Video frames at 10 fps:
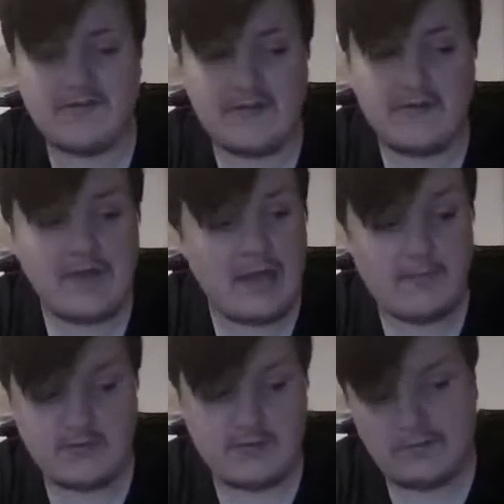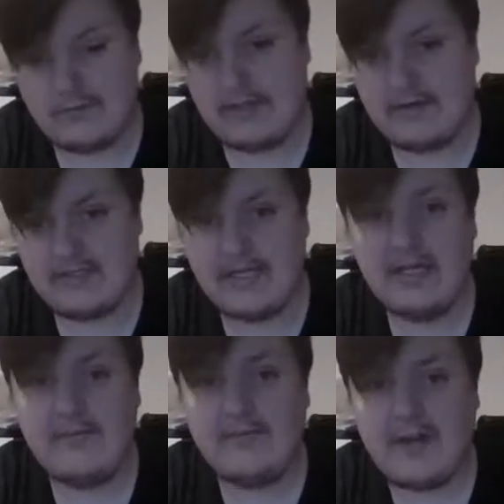I thought the album was really, really good.
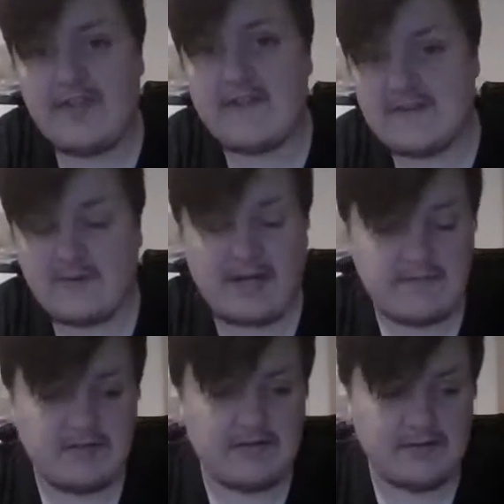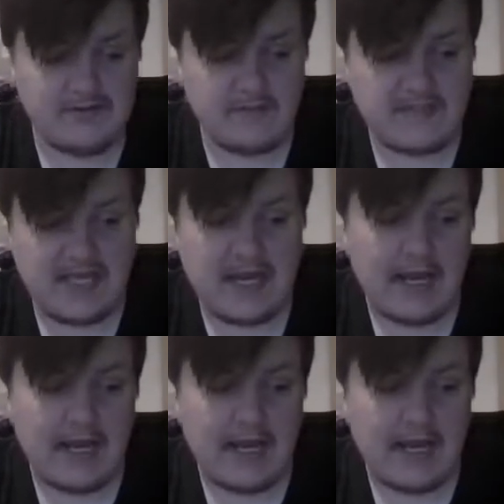I think this one absolutely trumps that.